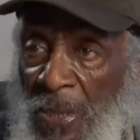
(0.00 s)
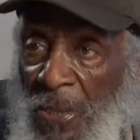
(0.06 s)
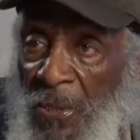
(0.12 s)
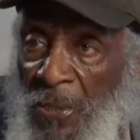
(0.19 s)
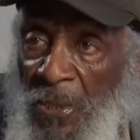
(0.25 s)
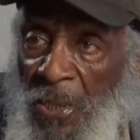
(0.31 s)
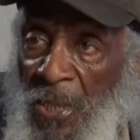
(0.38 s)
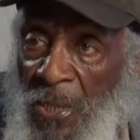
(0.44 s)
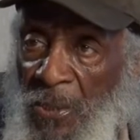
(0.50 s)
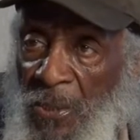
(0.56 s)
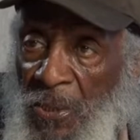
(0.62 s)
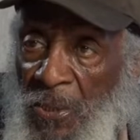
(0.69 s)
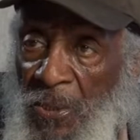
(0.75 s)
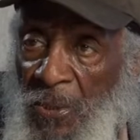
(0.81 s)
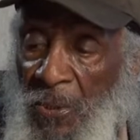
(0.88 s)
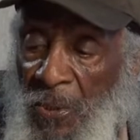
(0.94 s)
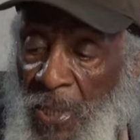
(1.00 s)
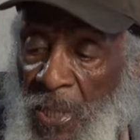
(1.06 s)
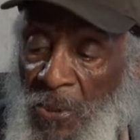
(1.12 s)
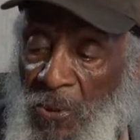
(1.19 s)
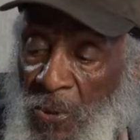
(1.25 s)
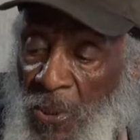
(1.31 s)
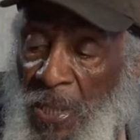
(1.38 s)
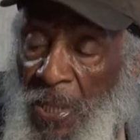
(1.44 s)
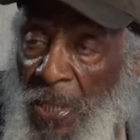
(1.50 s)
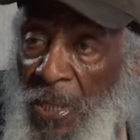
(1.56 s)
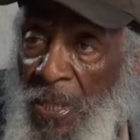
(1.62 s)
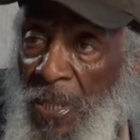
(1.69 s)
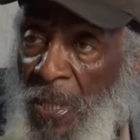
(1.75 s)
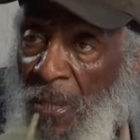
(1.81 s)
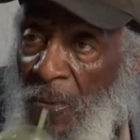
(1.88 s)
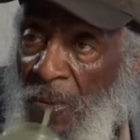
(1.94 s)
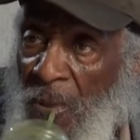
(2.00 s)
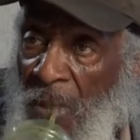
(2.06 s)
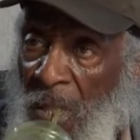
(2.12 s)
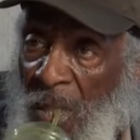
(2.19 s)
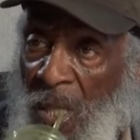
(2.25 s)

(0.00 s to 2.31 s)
Entertainers doing that, so they cut it off.